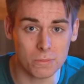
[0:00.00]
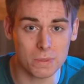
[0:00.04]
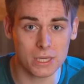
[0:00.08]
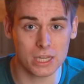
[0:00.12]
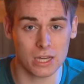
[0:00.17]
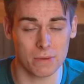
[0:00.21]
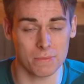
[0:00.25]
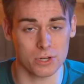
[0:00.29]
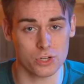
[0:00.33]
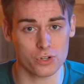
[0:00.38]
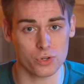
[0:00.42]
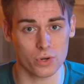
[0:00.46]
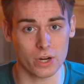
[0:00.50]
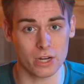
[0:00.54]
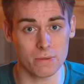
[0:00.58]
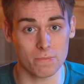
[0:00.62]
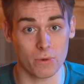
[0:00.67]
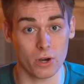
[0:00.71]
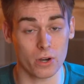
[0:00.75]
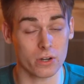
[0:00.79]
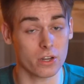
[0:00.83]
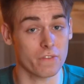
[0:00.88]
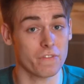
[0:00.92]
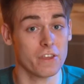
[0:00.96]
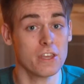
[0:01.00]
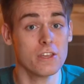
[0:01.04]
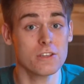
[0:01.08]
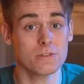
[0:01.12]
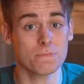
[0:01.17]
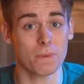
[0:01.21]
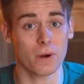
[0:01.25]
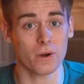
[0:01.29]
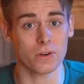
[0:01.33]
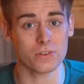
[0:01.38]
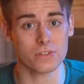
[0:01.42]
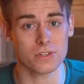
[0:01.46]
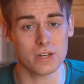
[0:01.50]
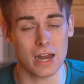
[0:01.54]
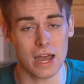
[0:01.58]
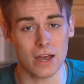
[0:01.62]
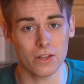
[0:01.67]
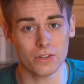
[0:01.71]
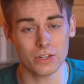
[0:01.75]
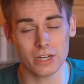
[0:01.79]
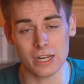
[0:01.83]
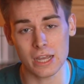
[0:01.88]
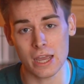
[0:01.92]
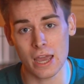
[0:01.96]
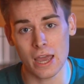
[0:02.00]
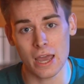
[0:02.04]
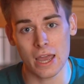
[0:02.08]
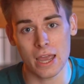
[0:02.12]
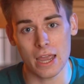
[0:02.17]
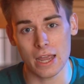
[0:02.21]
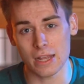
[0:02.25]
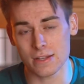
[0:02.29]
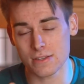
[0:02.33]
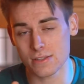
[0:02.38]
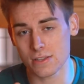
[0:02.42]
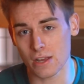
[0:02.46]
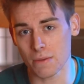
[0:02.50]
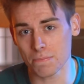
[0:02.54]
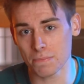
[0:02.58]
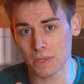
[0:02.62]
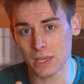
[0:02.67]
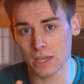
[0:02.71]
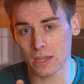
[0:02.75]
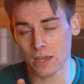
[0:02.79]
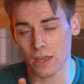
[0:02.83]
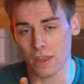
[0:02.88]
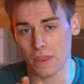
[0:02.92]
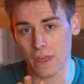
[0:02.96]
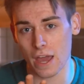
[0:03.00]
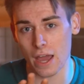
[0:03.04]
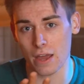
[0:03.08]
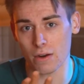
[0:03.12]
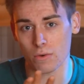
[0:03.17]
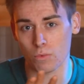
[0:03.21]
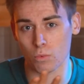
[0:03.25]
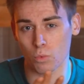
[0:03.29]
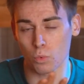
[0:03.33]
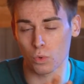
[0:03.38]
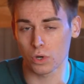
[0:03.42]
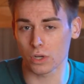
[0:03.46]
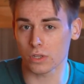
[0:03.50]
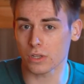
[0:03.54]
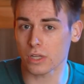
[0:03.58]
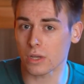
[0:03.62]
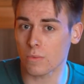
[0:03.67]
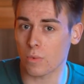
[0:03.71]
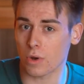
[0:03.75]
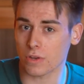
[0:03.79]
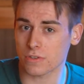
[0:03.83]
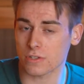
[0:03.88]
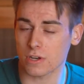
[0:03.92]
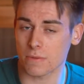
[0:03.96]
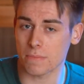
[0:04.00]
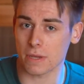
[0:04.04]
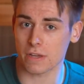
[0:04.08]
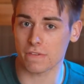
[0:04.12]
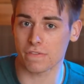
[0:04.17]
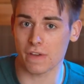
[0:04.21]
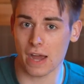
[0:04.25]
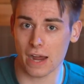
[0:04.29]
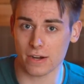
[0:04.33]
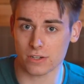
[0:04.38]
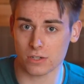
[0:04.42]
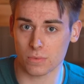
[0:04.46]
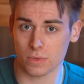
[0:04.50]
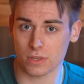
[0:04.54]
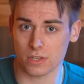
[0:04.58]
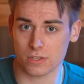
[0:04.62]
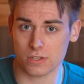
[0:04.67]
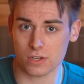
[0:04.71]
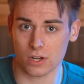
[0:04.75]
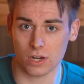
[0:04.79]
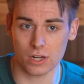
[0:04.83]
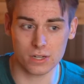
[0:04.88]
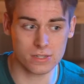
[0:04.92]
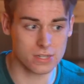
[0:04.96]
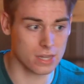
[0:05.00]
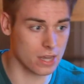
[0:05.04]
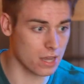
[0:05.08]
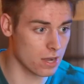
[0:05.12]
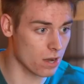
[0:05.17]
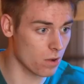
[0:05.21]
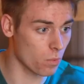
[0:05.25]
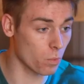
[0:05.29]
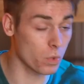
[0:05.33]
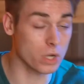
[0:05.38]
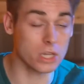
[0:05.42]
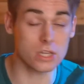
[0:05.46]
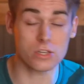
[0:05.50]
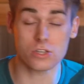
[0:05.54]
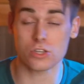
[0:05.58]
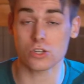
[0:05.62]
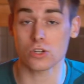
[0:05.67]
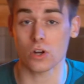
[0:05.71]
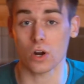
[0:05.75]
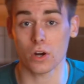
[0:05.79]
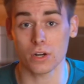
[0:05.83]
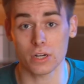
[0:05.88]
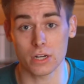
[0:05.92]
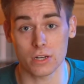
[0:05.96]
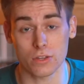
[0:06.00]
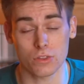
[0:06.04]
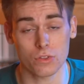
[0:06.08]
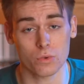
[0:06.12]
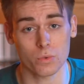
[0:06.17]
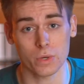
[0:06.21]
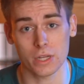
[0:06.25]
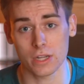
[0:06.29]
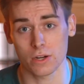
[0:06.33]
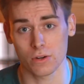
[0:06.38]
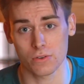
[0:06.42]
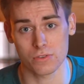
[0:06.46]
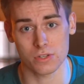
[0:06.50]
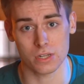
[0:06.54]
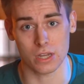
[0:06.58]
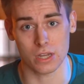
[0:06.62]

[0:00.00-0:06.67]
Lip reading: become a trademark of his personality, and something that really wasn't a big factor with his content when he started 3 years